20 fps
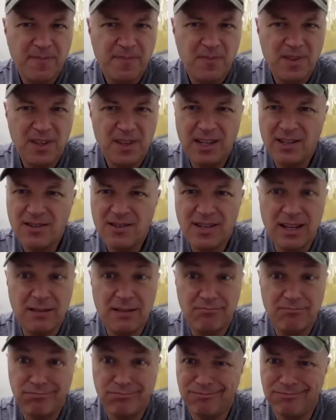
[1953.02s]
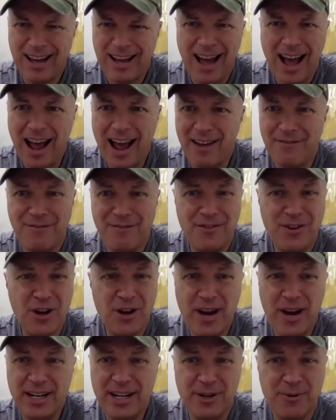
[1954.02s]
And he said, I have no
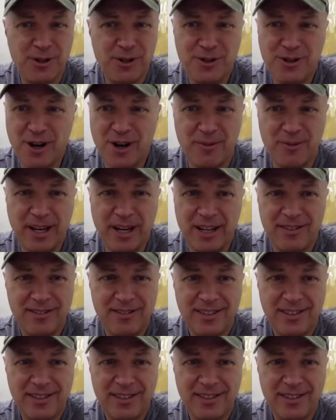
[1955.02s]
idea what you're talking about.